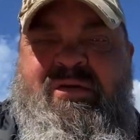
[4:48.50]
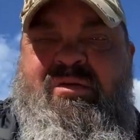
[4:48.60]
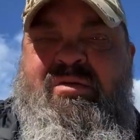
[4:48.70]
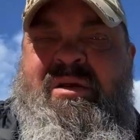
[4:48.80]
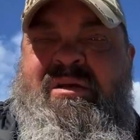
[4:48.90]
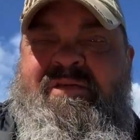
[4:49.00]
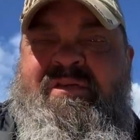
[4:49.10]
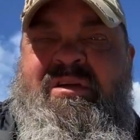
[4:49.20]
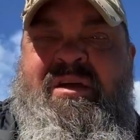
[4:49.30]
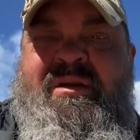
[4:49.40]
a whole hell of a
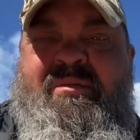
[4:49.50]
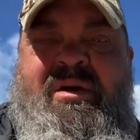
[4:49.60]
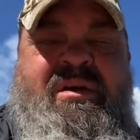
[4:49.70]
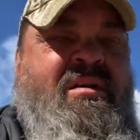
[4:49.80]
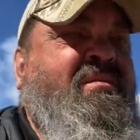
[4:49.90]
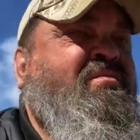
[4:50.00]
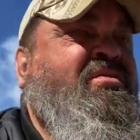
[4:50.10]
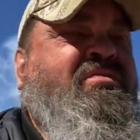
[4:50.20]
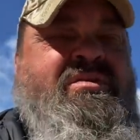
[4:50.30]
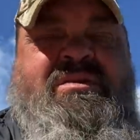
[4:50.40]
lot of money on
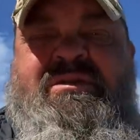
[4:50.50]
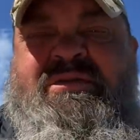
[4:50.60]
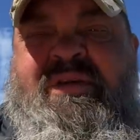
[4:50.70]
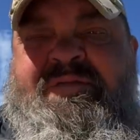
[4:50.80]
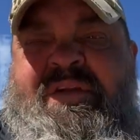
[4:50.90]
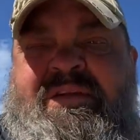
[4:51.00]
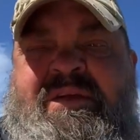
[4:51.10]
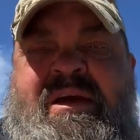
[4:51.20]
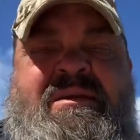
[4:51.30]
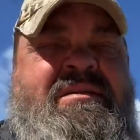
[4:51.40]
music and stuff like
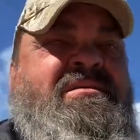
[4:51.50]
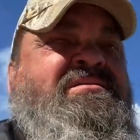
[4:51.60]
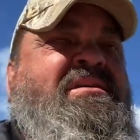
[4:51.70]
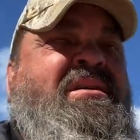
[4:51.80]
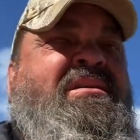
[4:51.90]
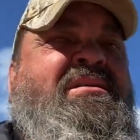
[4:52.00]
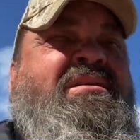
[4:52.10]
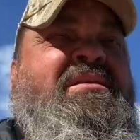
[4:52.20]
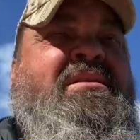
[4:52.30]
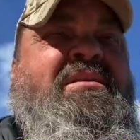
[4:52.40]
that, because
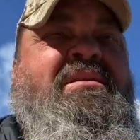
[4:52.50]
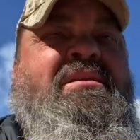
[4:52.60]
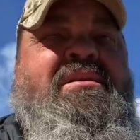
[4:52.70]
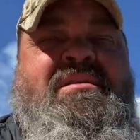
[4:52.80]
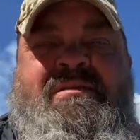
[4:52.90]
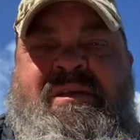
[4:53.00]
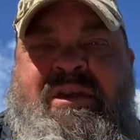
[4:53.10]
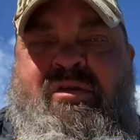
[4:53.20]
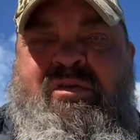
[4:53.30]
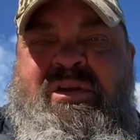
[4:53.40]
they
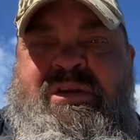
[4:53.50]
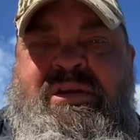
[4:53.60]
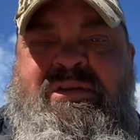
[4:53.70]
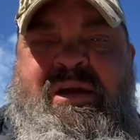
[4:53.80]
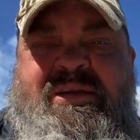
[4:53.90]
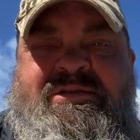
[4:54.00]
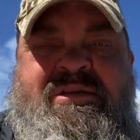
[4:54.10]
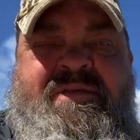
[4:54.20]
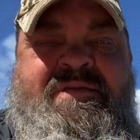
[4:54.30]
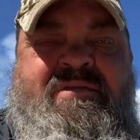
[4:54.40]
know you need that
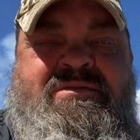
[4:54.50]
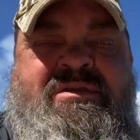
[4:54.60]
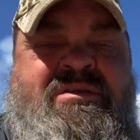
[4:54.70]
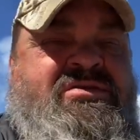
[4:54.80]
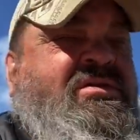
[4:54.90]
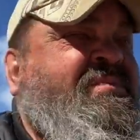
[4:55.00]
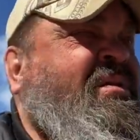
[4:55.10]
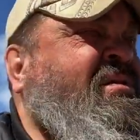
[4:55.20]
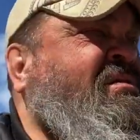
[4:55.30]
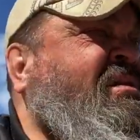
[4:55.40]
stuff, so it's not cheap
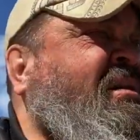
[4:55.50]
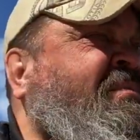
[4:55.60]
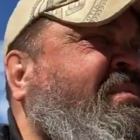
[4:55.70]
all the time.